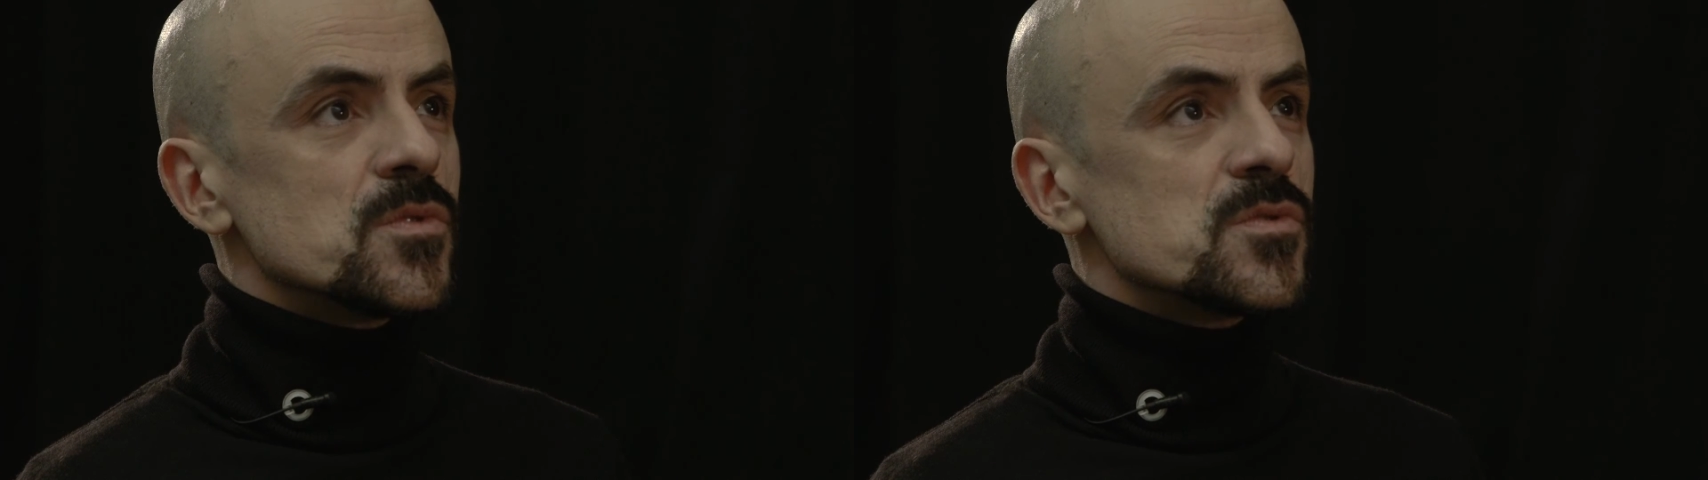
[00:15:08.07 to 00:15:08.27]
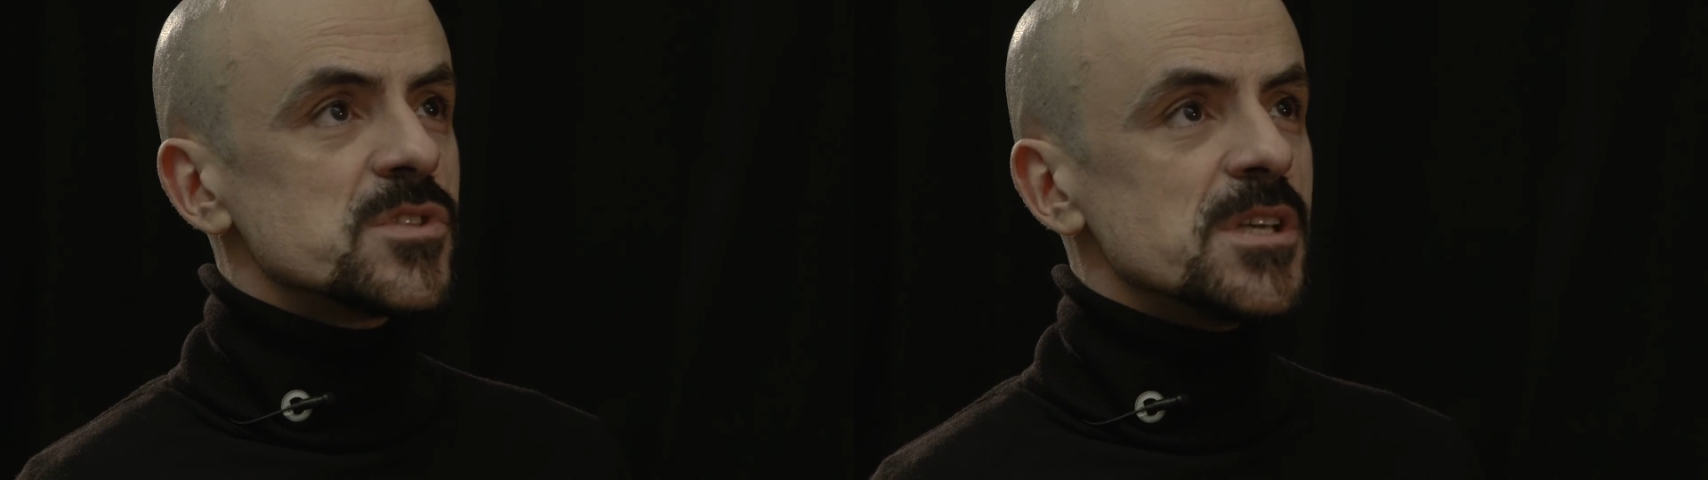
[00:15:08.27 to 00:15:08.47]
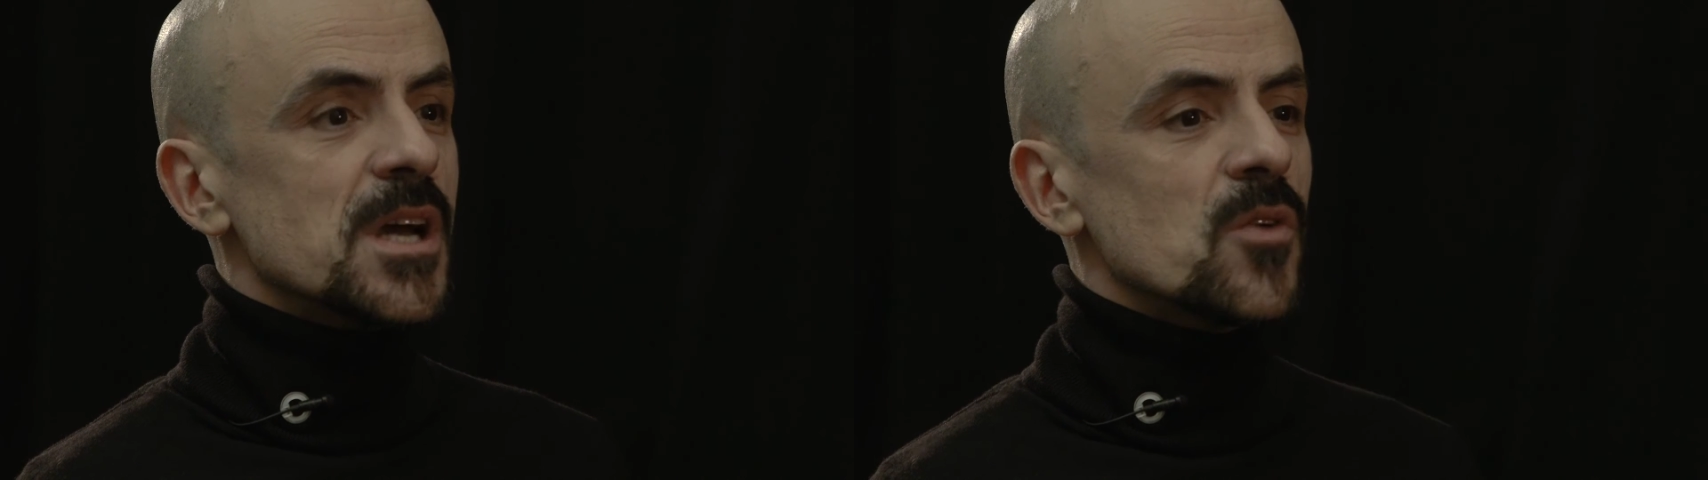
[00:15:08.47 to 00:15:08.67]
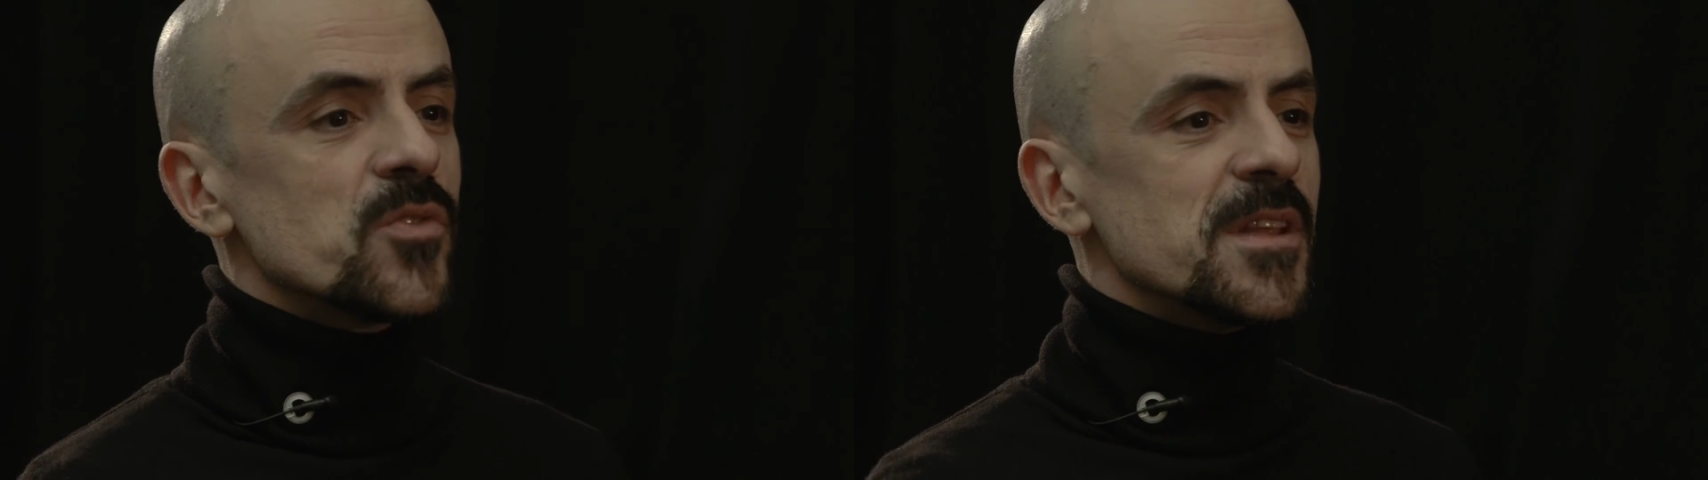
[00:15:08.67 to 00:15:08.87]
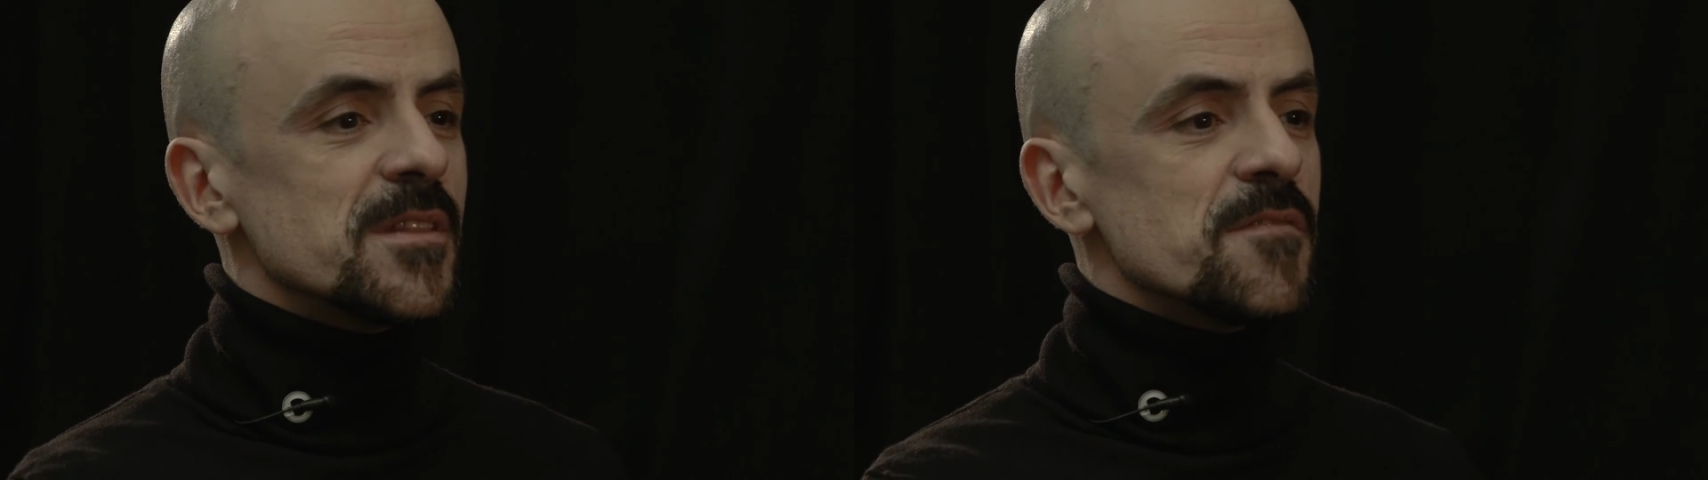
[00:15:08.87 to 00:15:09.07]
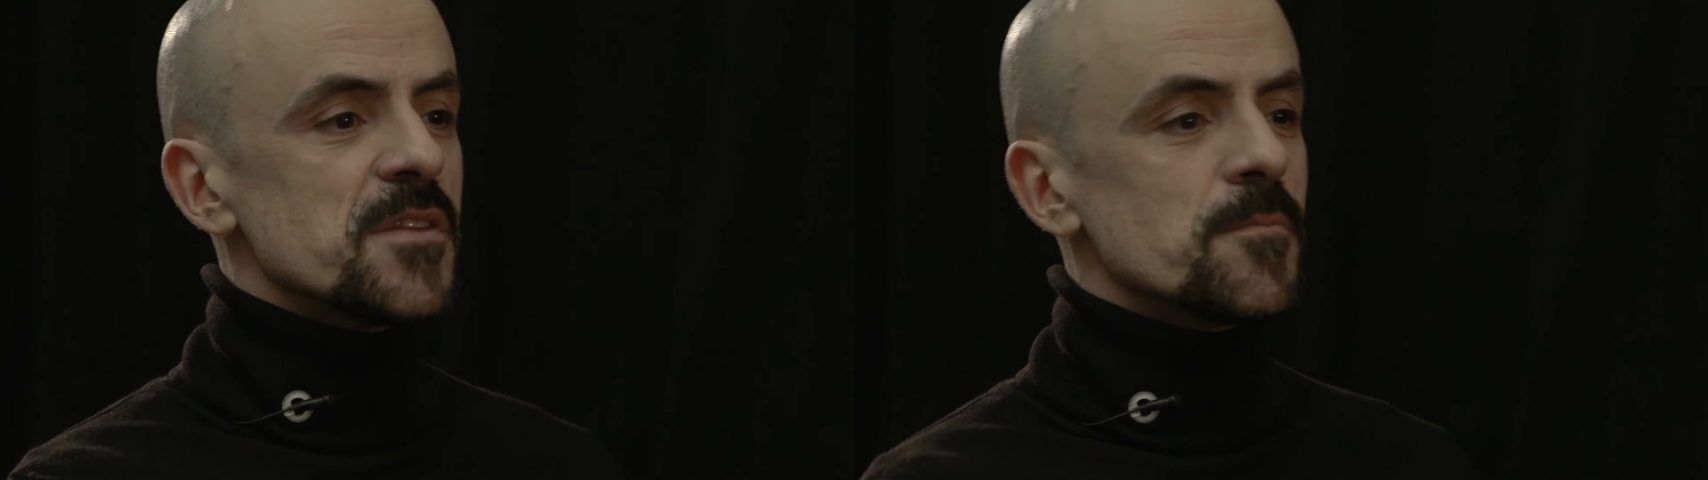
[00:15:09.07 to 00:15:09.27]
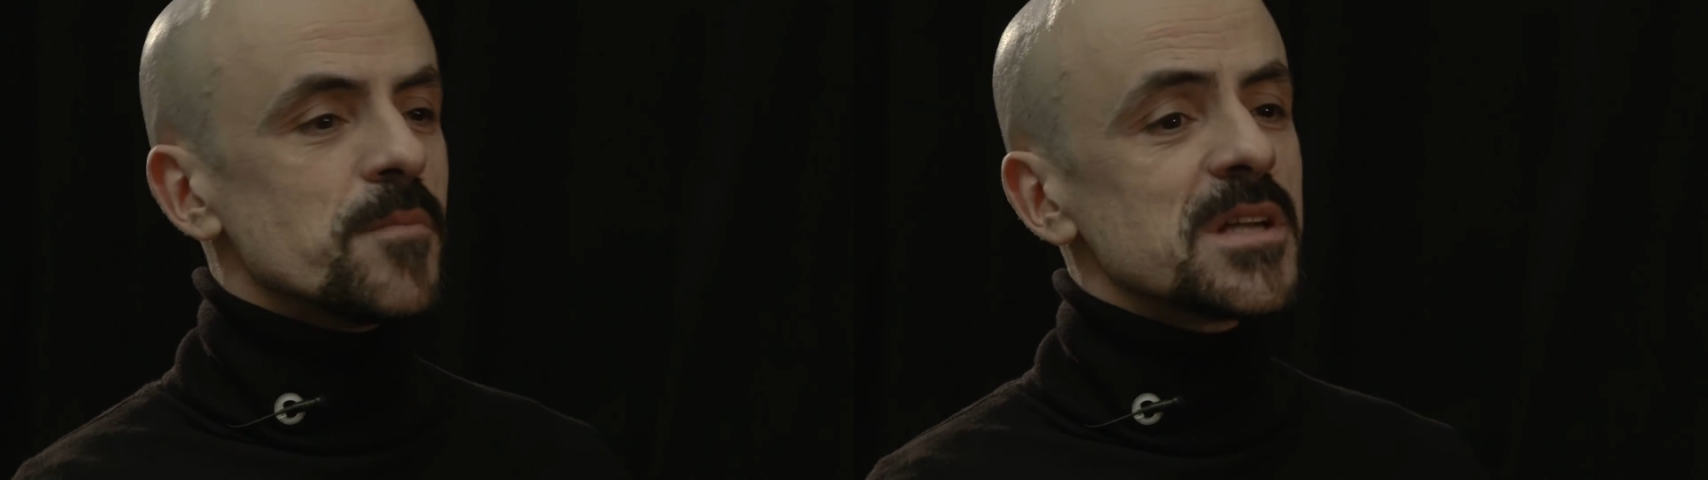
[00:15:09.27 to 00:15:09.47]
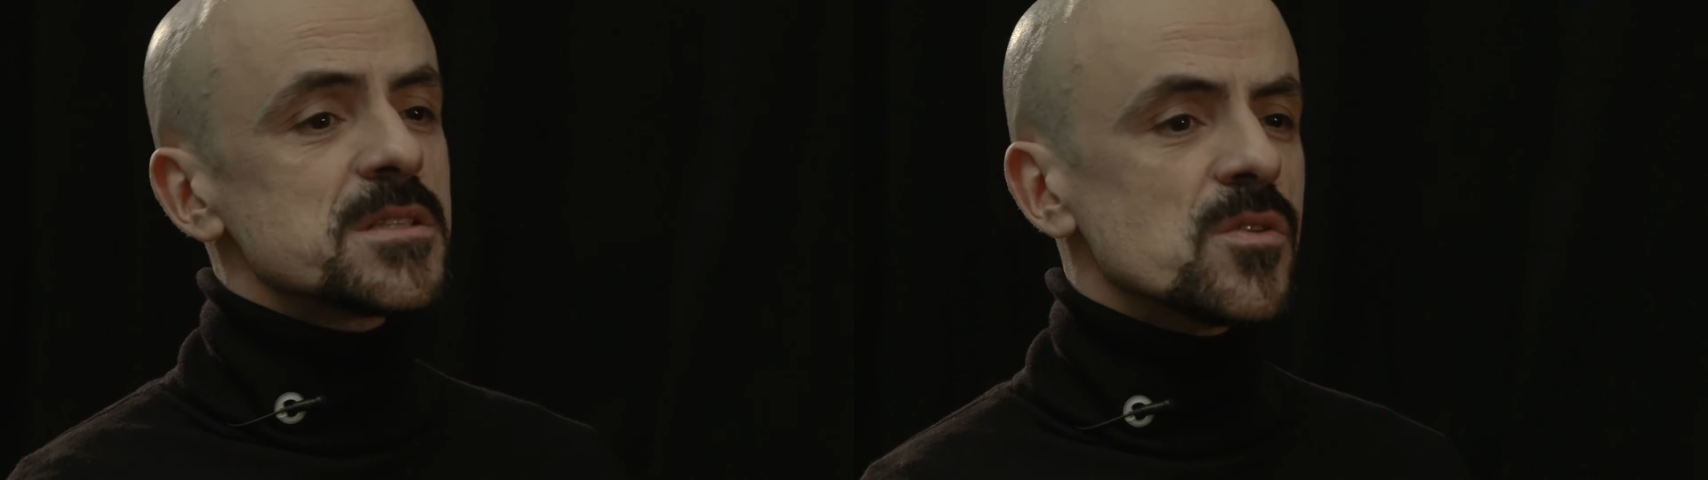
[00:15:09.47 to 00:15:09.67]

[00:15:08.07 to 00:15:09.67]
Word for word: to see how the different parts